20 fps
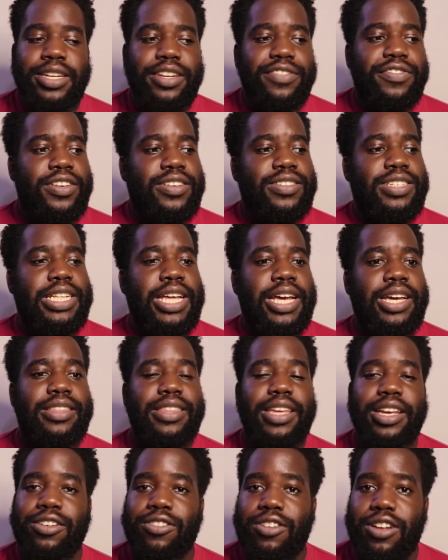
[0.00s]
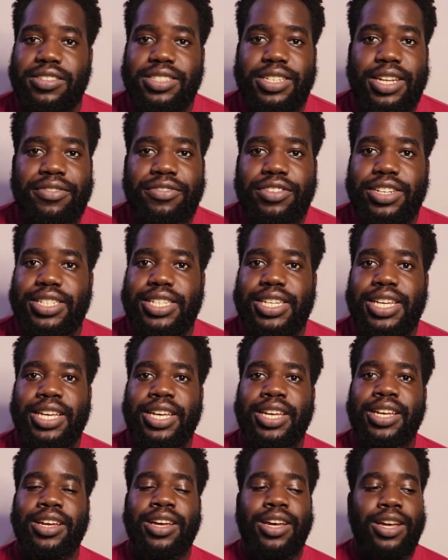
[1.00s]
It feels like they crossed every
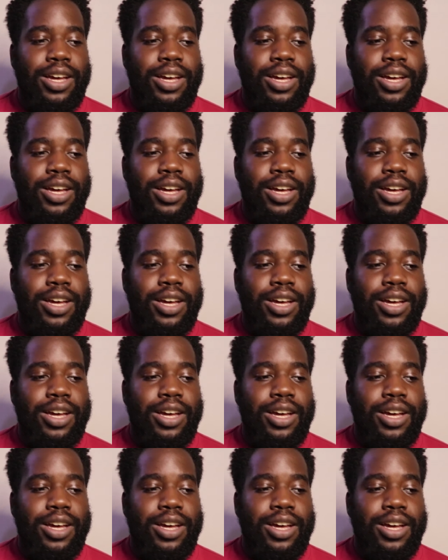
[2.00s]
T,